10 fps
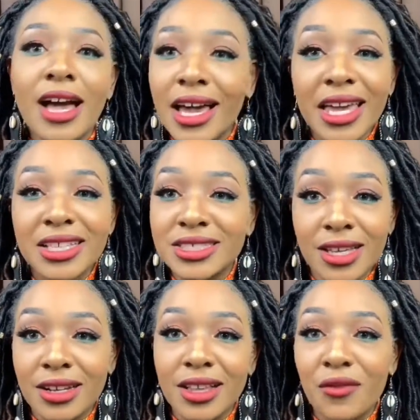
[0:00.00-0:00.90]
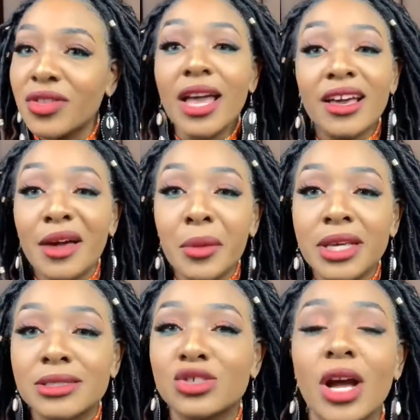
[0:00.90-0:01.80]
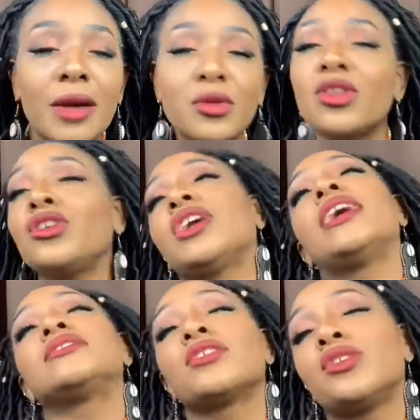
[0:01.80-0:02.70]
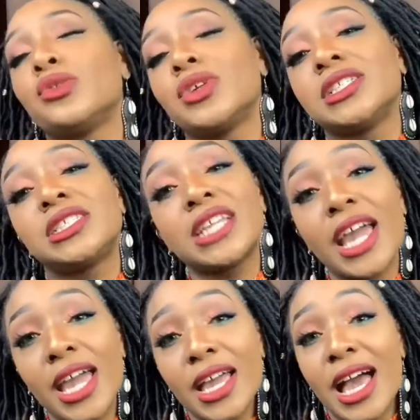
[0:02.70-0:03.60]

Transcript: I can't say it enough. Like, comment, and subscribe. You know you guys are going to want to stay.